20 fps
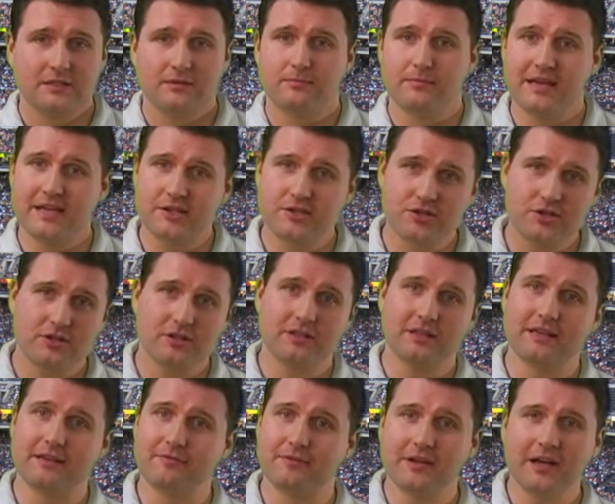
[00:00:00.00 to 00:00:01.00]
make sure to
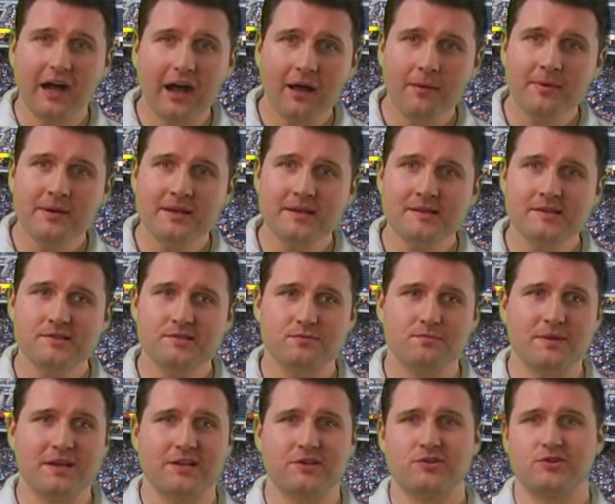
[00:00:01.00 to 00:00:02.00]
leave comments,
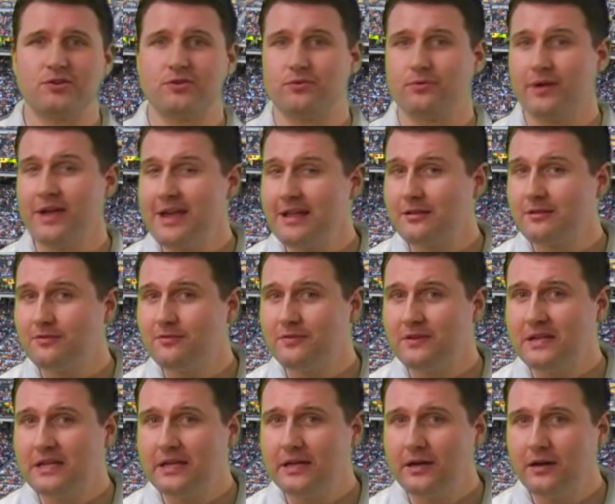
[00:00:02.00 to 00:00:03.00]
make sure to rate the
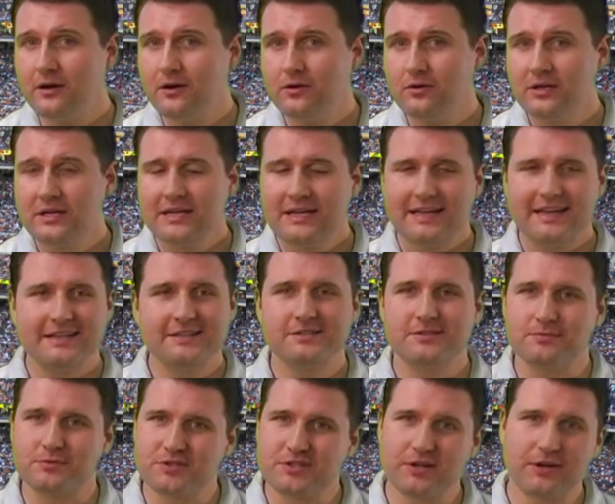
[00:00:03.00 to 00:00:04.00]
video, and
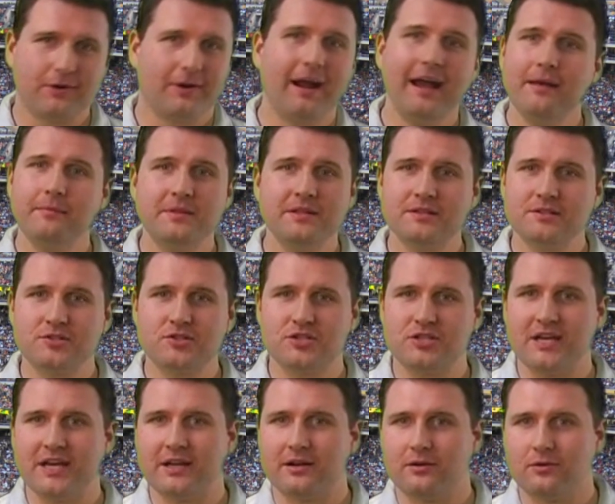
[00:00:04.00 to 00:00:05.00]
subscribe to this
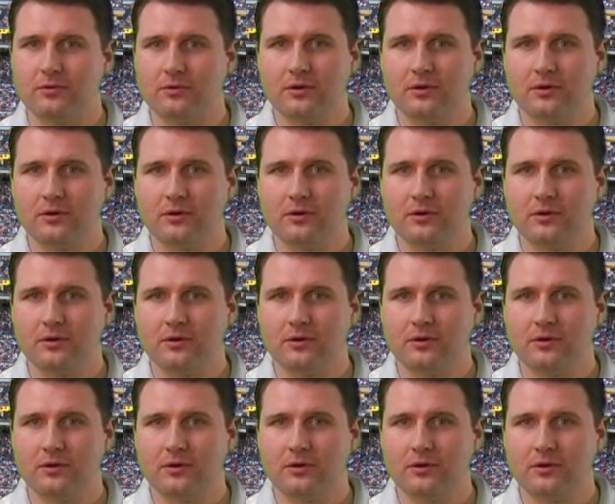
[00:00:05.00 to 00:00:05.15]
channel.